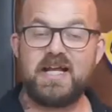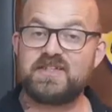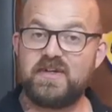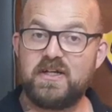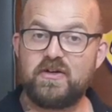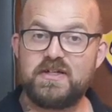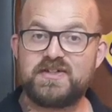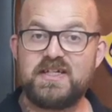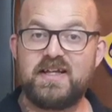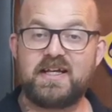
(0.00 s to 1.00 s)
The next thing you're going
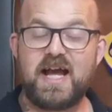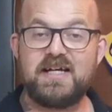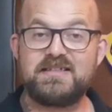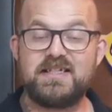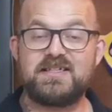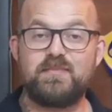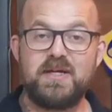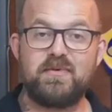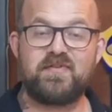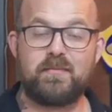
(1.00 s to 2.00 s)
to see then, guys, is
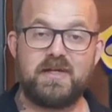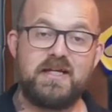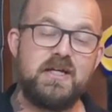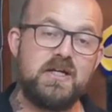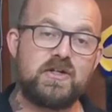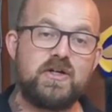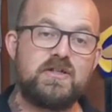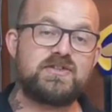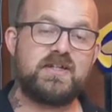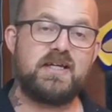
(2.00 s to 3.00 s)
me and my family
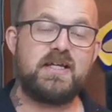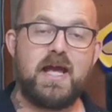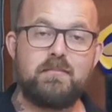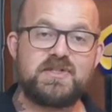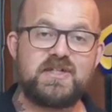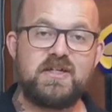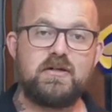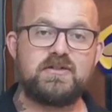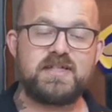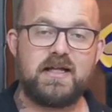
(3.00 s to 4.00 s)
going to the
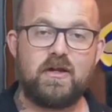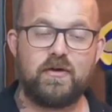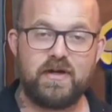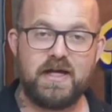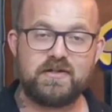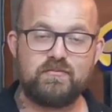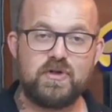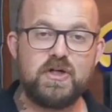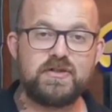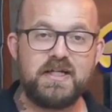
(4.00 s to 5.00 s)
Embassy Hotel on
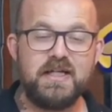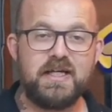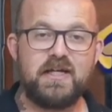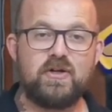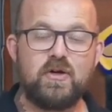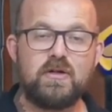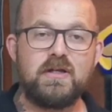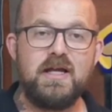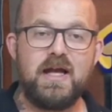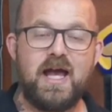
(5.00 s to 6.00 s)
Headham Road in
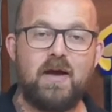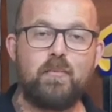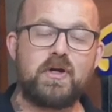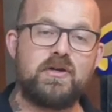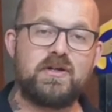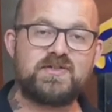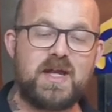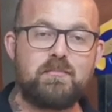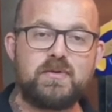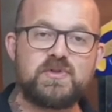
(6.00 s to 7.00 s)
Hull, and we're going to
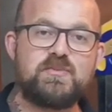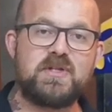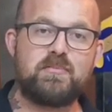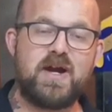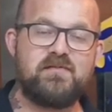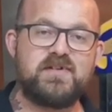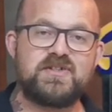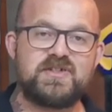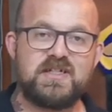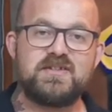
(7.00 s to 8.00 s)
sample some of the
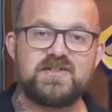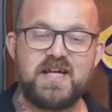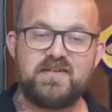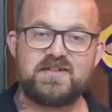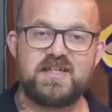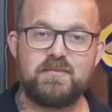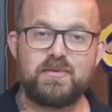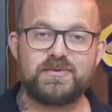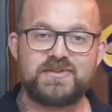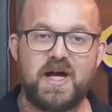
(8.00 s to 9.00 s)
breakfast and set up the
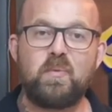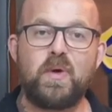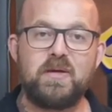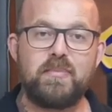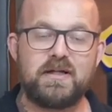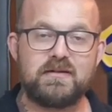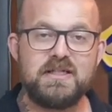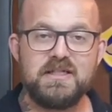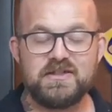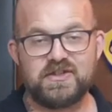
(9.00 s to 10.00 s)
tables that we built.